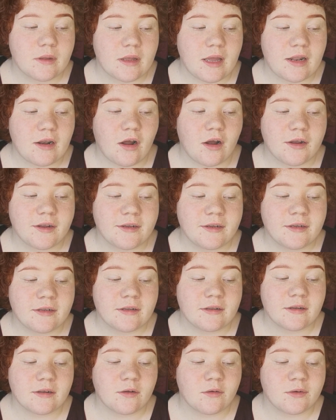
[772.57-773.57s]
And I
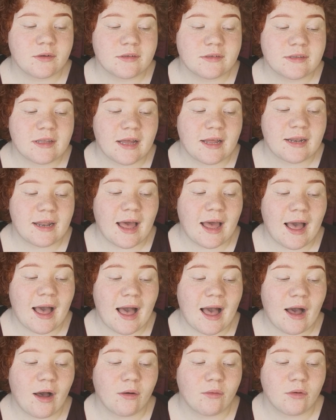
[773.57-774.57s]
didn't understand
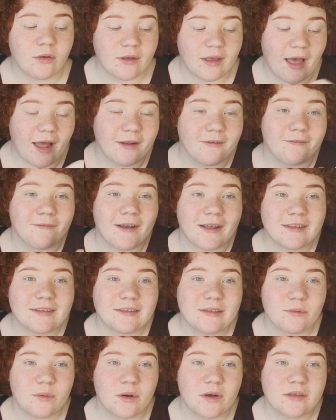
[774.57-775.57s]
how like
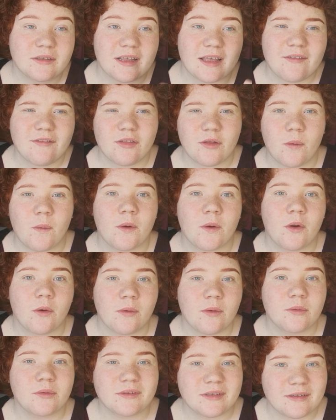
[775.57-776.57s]
advanced it was, even though I know
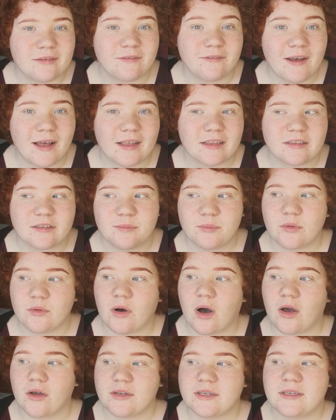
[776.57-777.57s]
it was advanced,
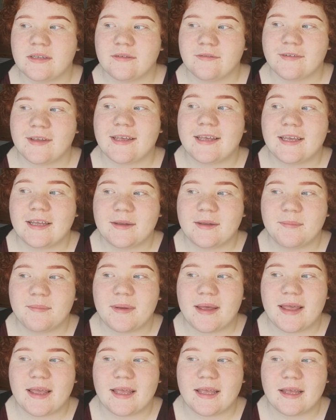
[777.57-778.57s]
but I didn't think it'd
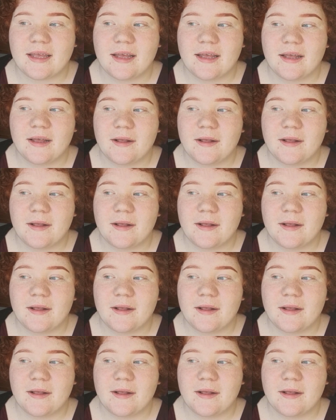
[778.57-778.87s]
be.